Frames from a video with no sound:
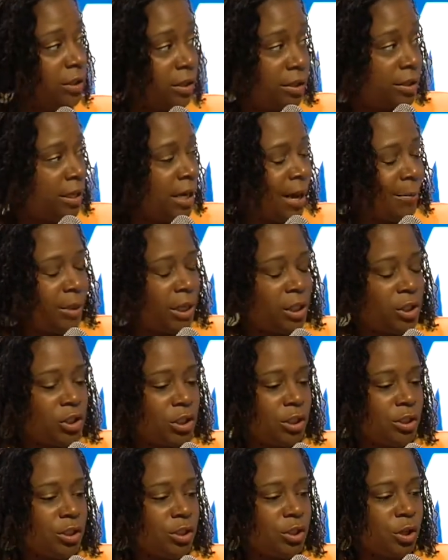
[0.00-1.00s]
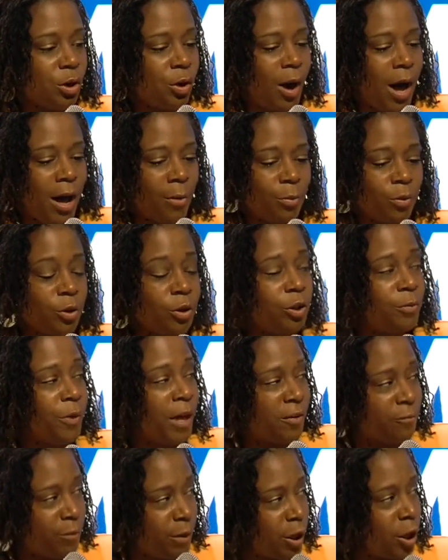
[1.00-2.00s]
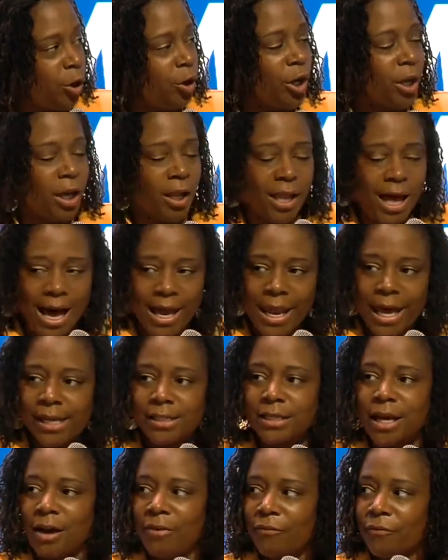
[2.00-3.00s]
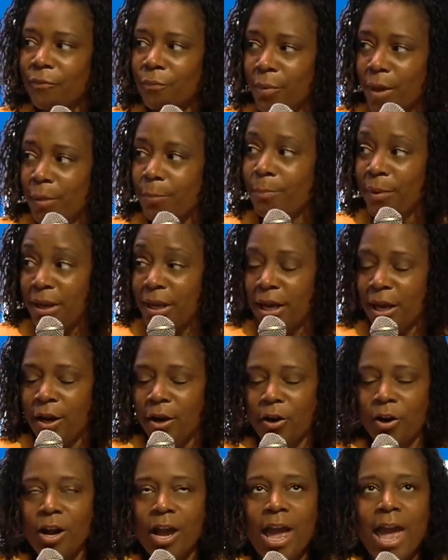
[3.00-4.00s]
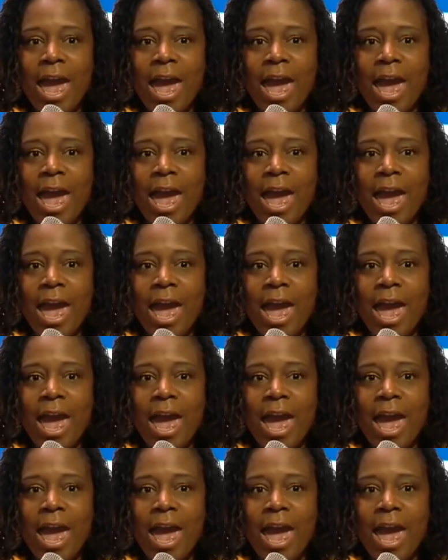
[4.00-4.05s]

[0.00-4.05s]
the denomination, so I have been learning a lot as I've been here.